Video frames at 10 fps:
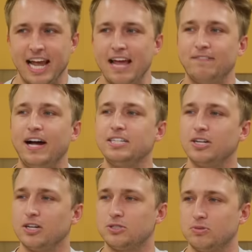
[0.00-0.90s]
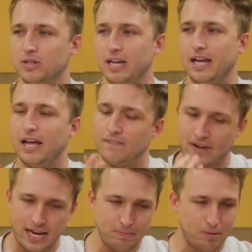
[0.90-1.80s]
If I talk to, if
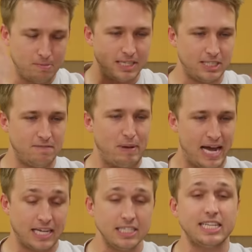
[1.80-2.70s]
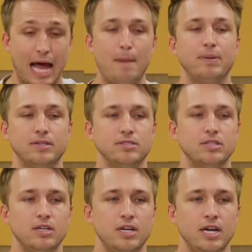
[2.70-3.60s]
I put myself back, and this
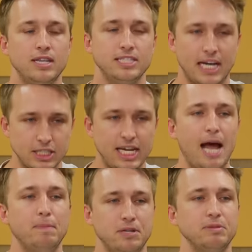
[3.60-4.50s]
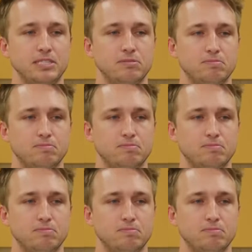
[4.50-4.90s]
actually happened to me